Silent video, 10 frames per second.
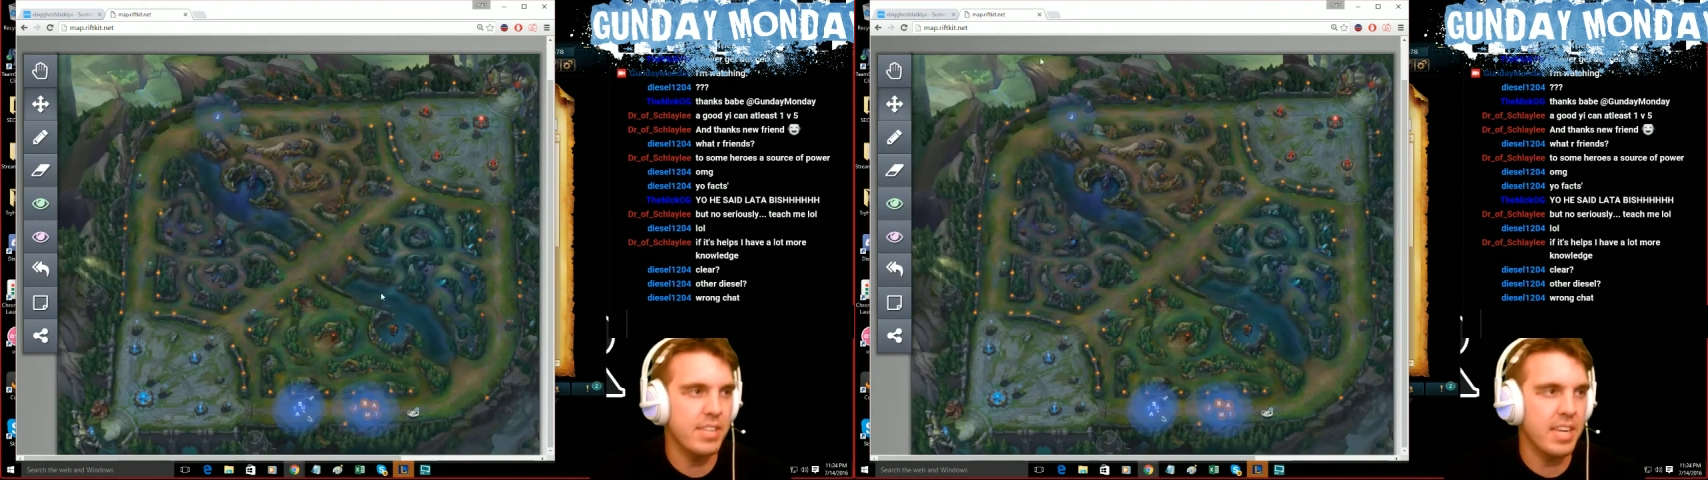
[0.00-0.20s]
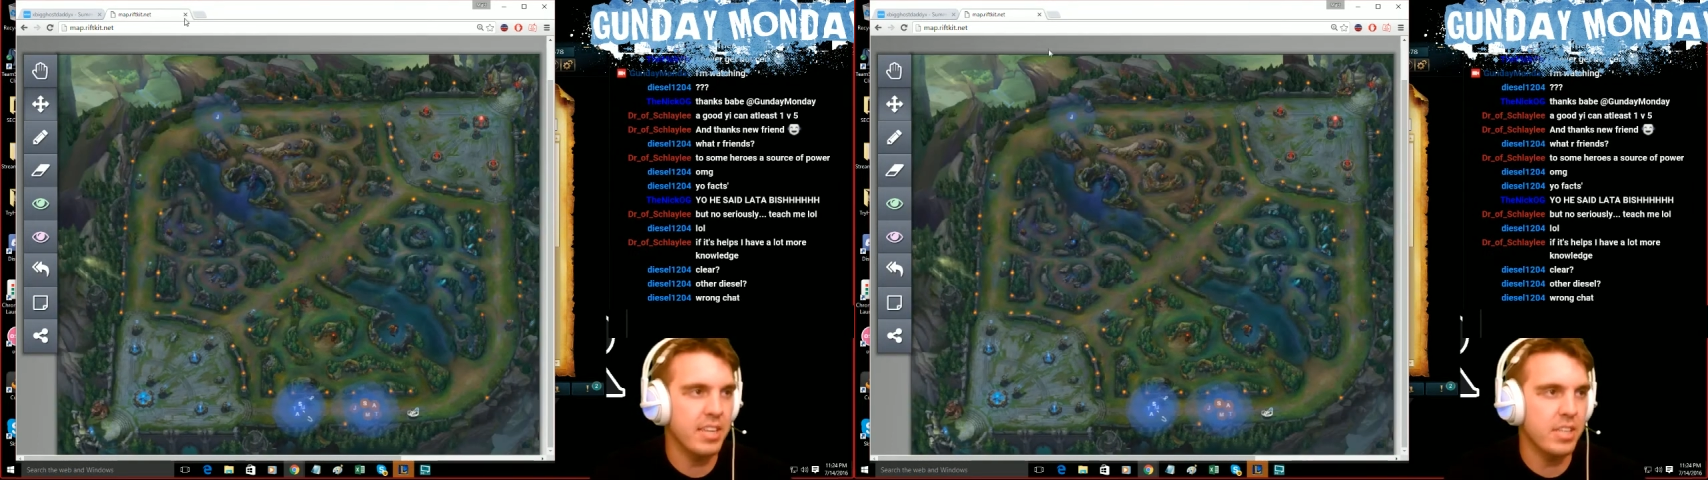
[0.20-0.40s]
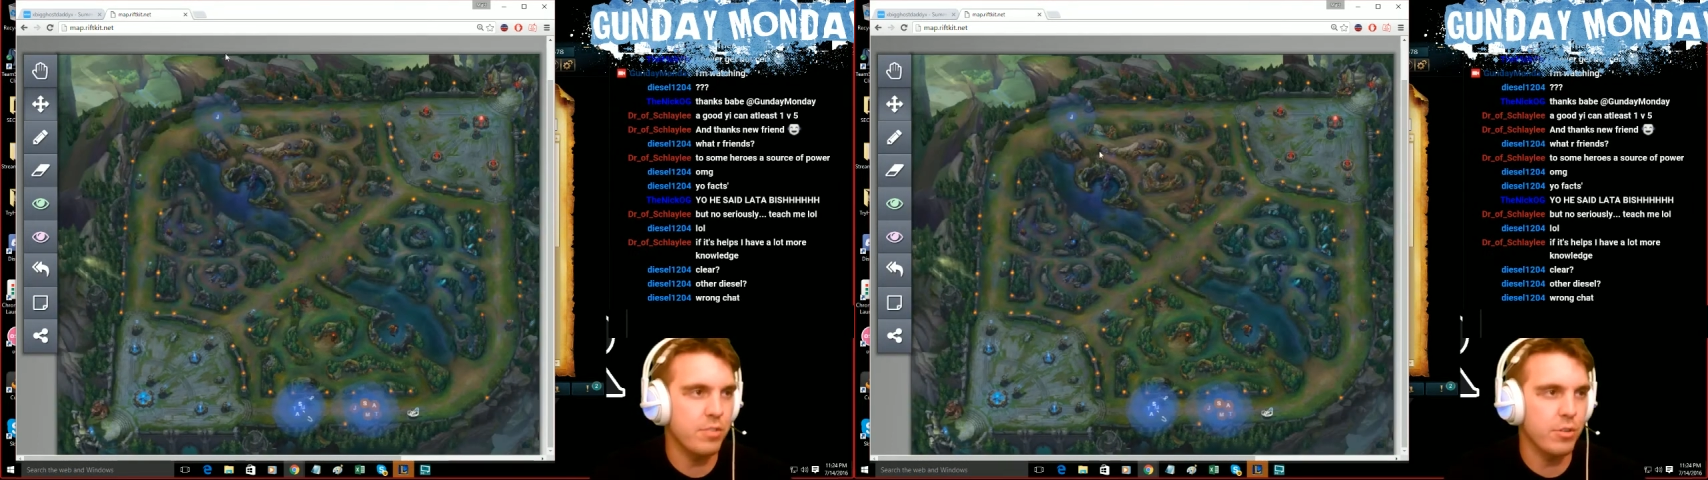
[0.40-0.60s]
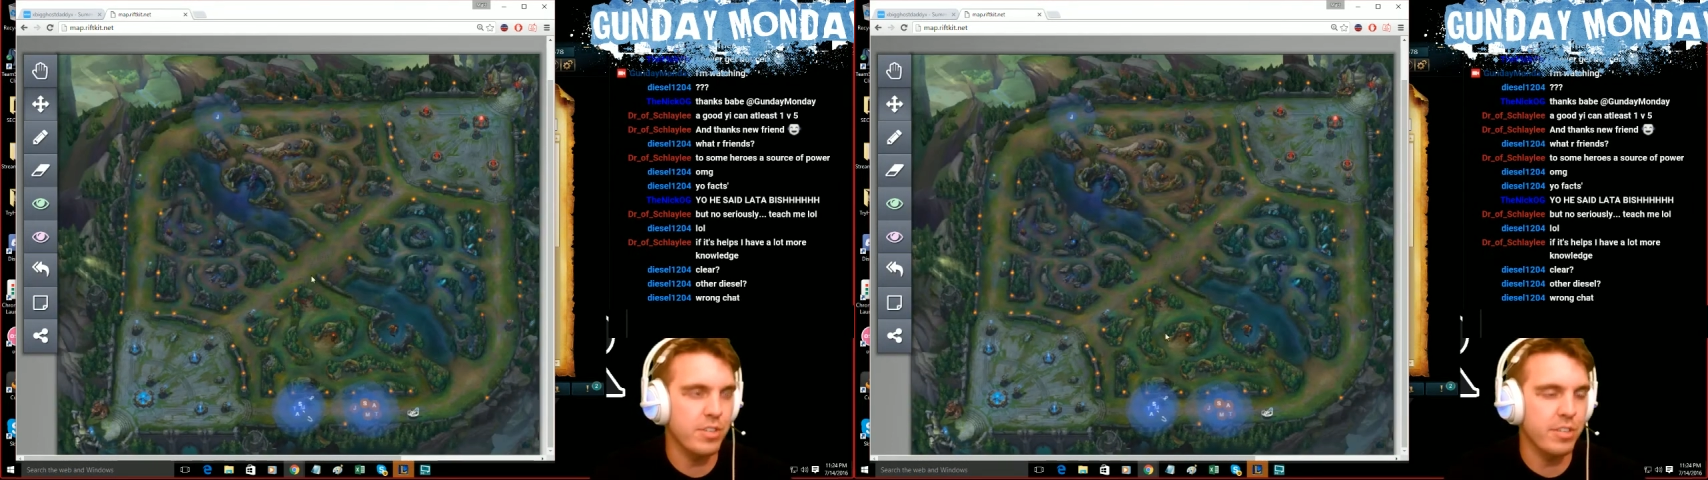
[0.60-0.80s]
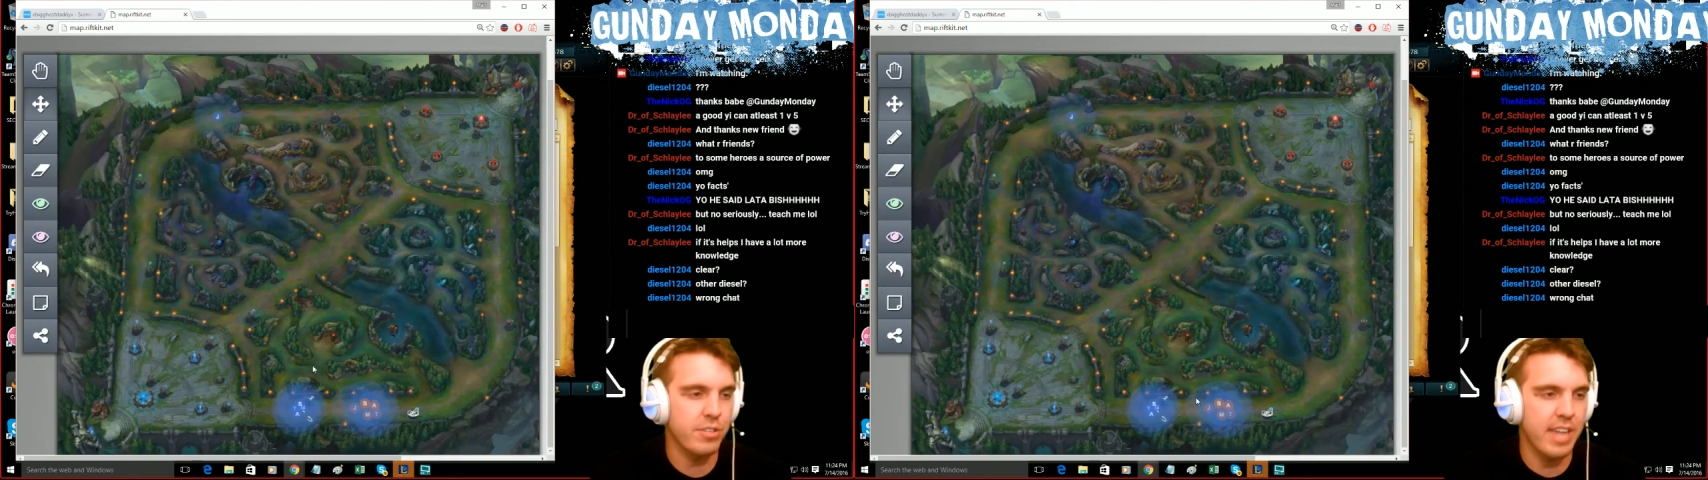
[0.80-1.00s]
taken this first
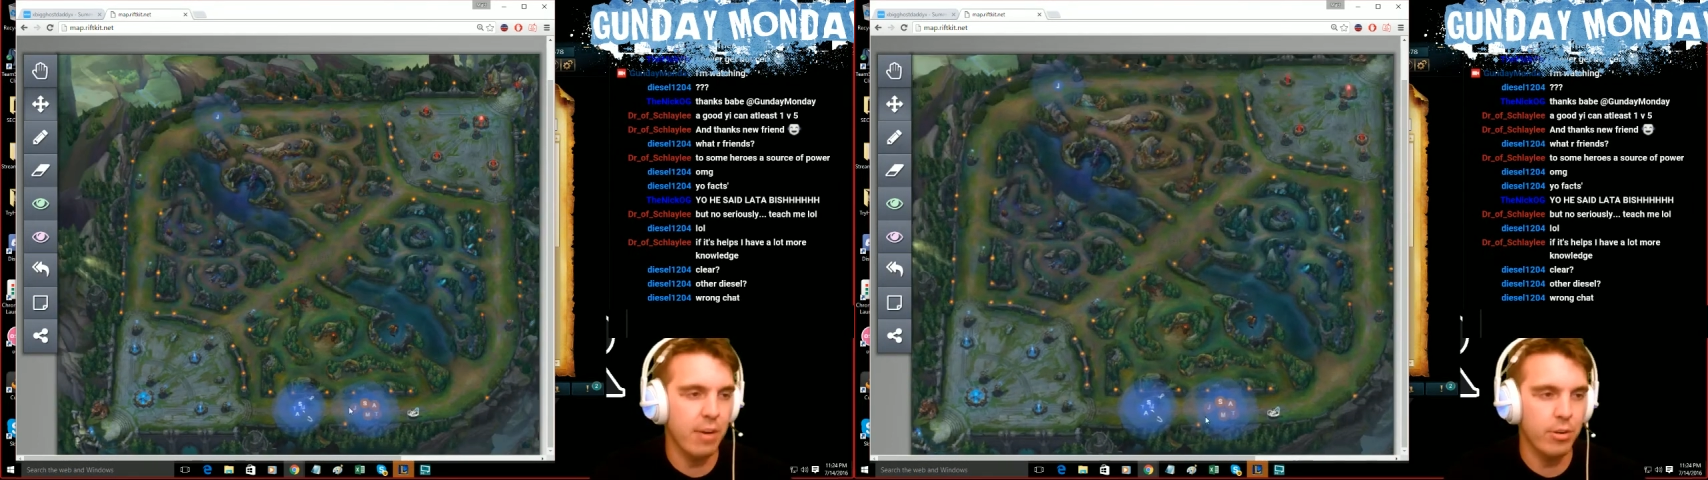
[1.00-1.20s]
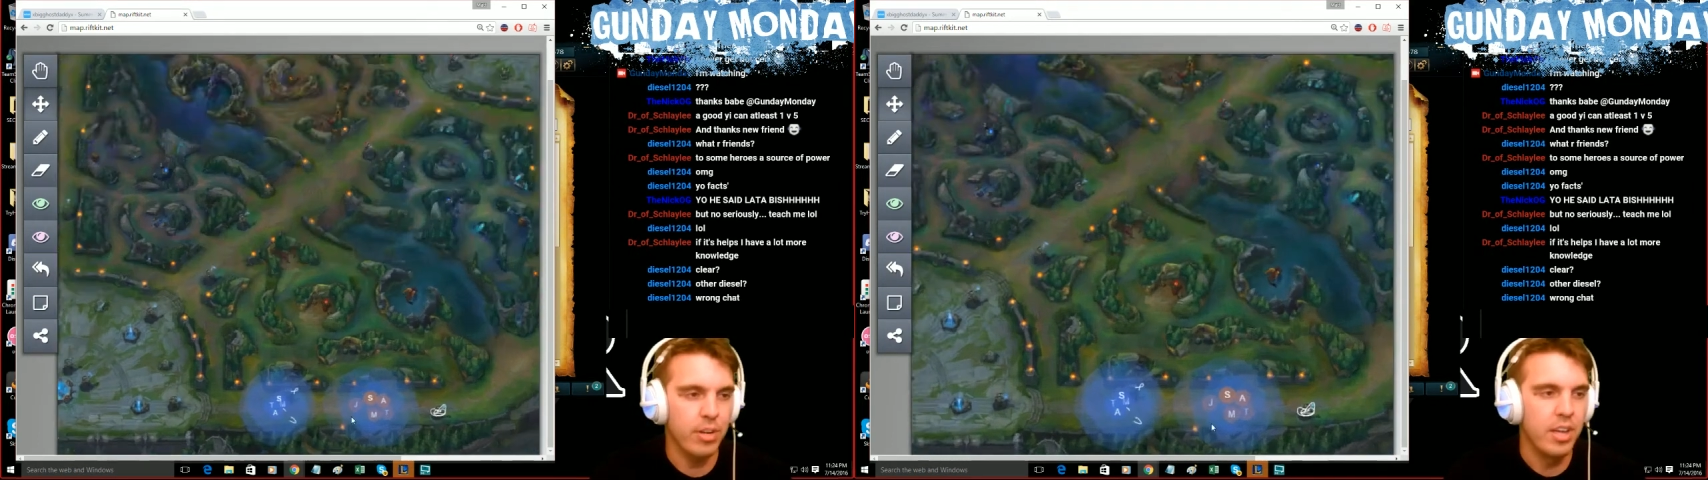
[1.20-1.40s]
tier tower.